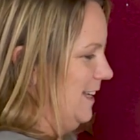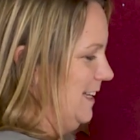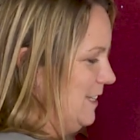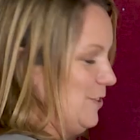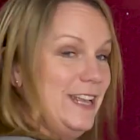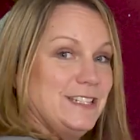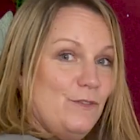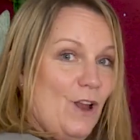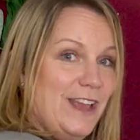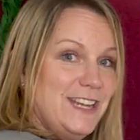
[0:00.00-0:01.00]
Did you get it
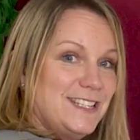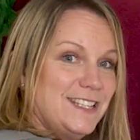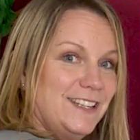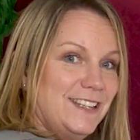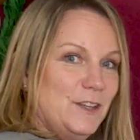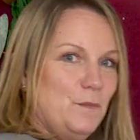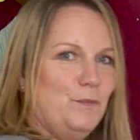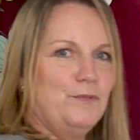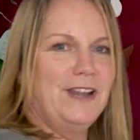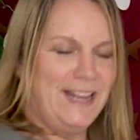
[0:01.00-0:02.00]
right?
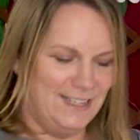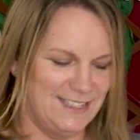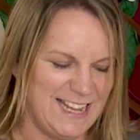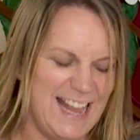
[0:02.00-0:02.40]
Brilliant.